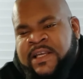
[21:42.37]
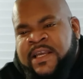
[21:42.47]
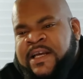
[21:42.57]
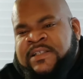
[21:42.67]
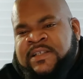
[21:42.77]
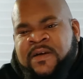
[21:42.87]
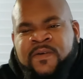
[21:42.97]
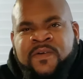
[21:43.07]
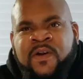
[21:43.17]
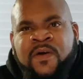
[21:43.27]
10 years
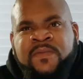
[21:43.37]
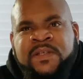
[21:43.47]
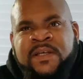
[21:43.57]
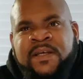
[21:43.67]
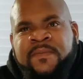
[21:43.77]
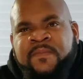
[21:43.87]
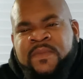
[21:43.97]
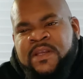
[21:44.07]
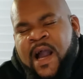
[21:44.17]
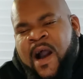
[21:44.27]
ago. You know what I'm saying?
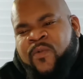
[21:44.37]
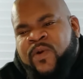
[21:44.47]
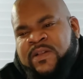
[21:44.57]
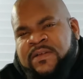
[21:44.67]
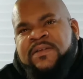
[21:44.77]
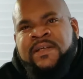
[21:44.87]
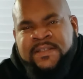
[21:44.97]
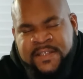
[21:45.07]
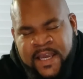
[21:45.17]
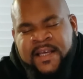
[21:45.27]
I'd rather,
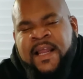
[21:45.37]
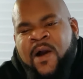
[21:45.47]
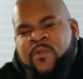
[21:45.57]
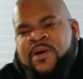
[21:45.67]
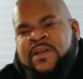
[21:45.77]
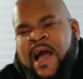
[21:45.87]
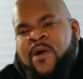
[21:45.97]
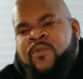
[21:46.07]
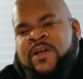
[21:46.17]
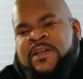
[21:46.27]
exactly.
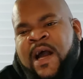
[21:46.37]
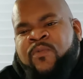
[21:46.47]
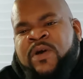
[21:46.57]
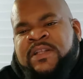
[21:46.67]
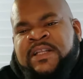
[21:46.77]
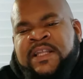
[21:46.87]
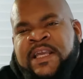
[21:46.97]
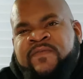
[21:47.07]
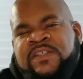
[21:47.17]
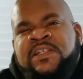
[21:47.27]
I'd rather
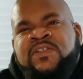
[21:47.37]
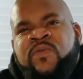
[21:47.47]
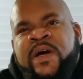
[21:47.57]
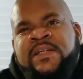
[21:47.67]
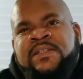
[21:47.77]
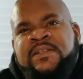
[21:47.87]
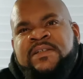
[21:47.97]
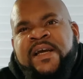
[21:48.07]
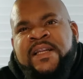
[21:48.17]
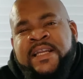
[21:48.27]
leave a
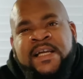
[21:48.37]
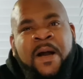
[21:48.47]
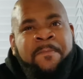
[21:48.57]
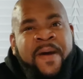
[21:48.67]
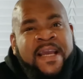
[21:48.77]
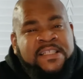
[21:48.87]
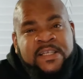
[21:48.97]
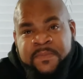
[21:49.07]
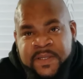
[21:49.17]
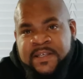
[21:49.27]
situation and let it come back
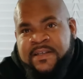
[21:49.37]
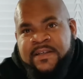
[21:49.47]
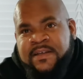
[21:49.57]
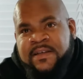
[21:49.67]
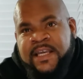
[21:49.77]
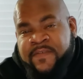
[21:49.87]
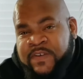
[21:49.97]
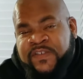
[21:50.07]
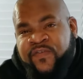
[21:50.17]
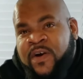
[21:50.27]
to me if
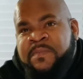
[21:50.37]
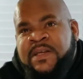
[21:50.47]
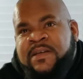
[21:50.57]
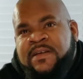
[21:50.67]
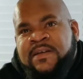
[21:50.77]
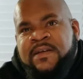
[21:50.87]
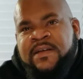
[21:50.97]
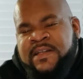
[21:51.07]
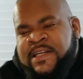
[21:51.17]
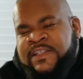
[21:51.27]
it's for me
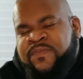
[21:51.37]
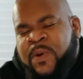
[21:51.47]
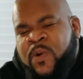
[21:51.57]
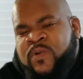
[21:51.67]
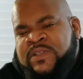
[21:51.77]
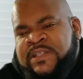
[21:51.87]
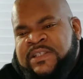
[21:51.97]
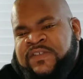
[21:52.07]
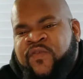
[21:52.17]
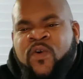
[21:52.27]
than as opposed to
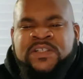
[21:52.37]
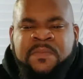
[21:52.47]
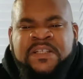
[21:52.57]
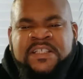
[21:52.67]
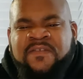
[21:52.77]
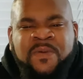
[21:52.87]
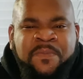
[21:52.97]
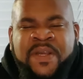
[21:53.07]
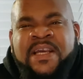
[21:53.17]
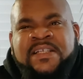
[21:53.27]
just forcing myself to
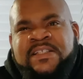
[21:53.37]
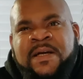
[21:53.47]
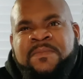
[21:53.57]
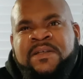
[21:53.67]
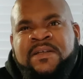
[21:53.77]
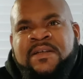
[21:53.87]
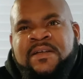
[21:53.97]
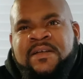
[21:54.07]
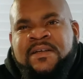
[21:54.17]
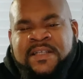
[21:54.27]
be in something
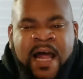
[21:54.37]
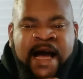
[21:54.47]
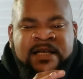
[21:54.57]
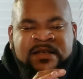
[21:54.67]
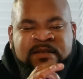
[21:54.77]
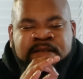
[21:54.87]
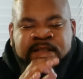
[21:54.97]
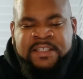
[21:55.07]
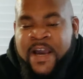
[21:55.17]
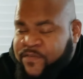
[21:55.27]
that I
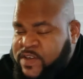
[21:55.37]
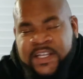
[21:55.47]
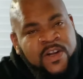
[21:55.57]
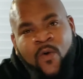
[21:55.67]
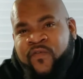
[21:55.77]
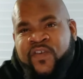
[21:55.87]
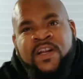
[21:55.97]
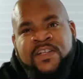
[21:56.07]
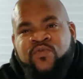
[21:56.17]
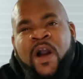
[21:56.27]
definitely don't
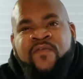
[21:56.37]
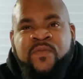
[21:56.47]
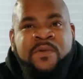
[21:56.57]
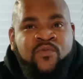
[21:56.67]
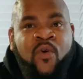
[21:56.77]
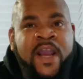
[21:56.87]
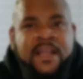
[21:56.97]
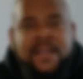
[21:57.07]
feel is right for me right